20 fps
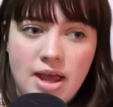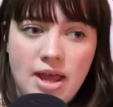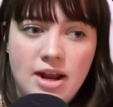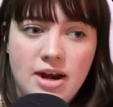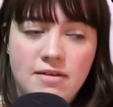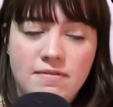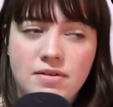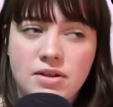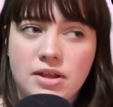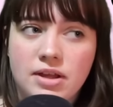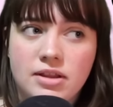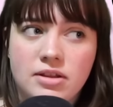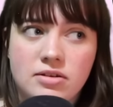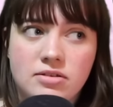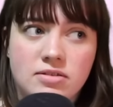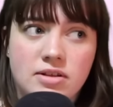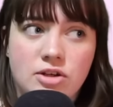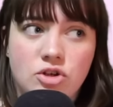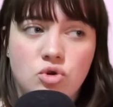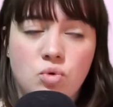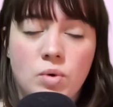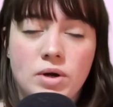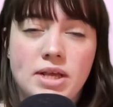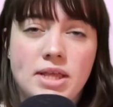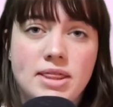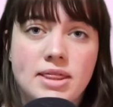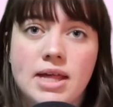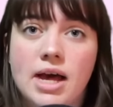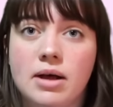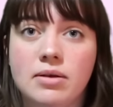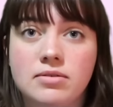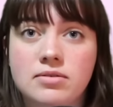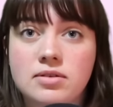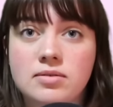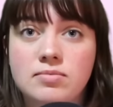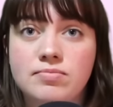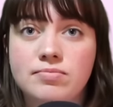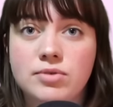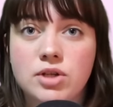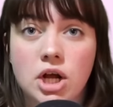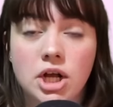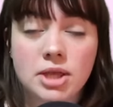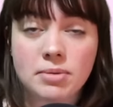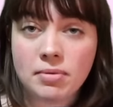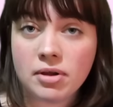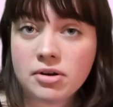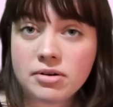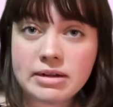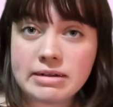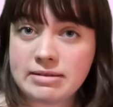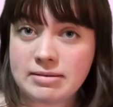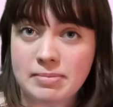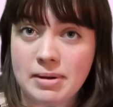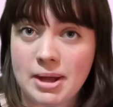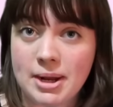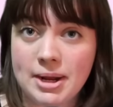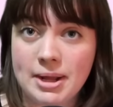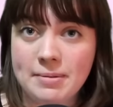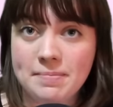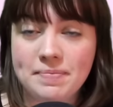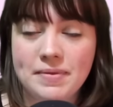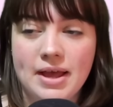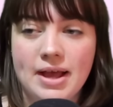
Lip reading: and I feel like there's, like, 20,000 documentaries about it.